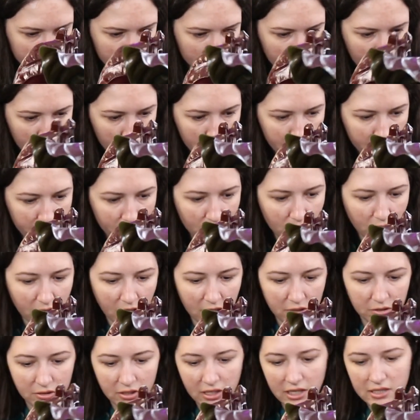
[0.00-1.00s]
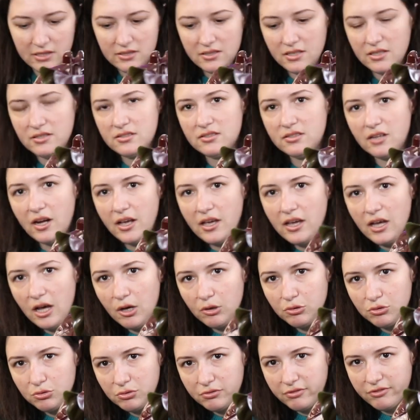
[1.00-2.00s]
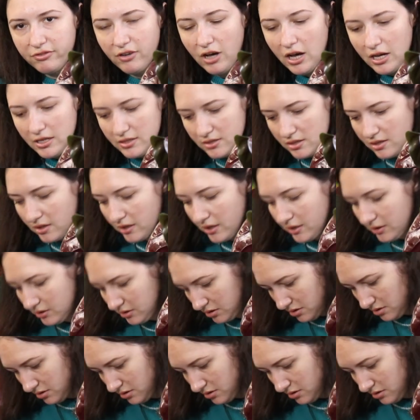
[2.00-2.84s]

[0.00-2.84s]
if your Alocasias dry out too fast, then it